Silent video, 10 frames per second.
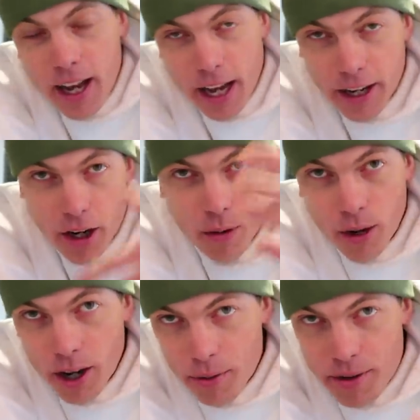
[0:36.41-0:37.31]
I go
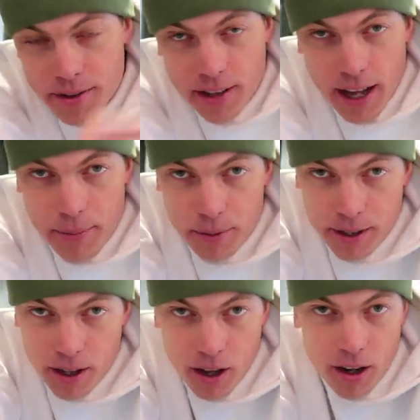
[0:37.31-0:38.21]
on with this
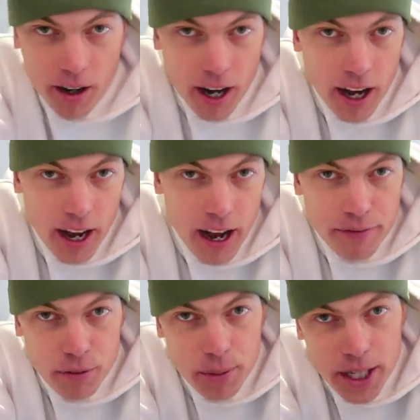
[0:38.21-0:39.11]
elaborate long
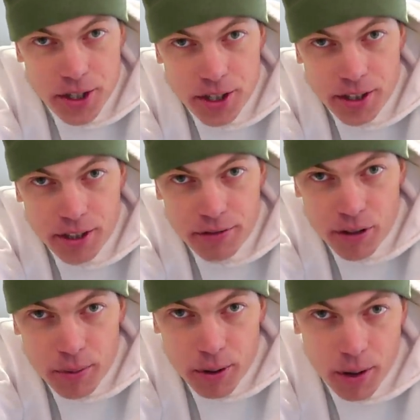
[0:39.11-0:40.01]
affirmation
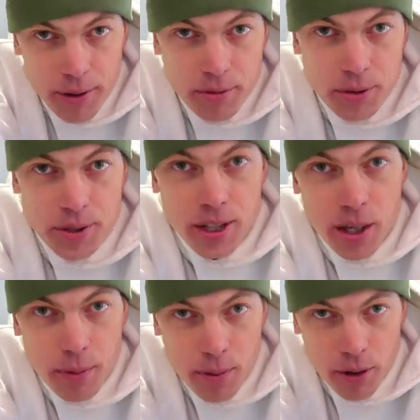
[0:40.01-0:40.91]
confirming what I'm doing to
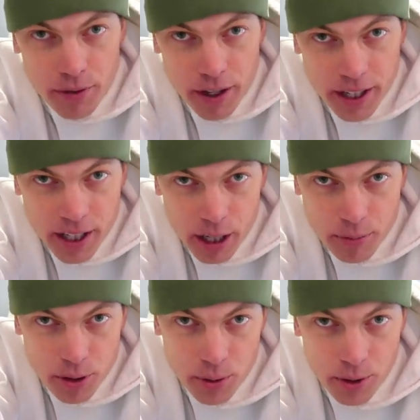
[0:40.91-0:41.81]
keep me motivated, to
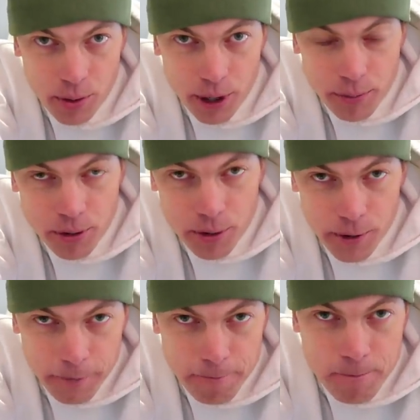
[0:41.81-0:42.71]
keep doing what I'm
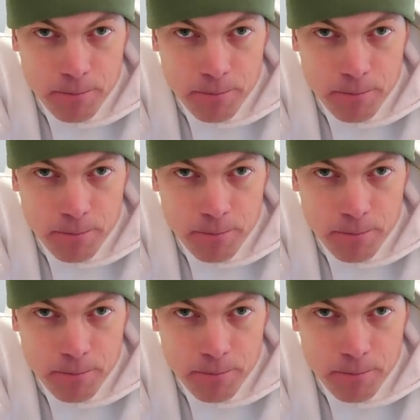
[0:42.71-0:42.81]
doing.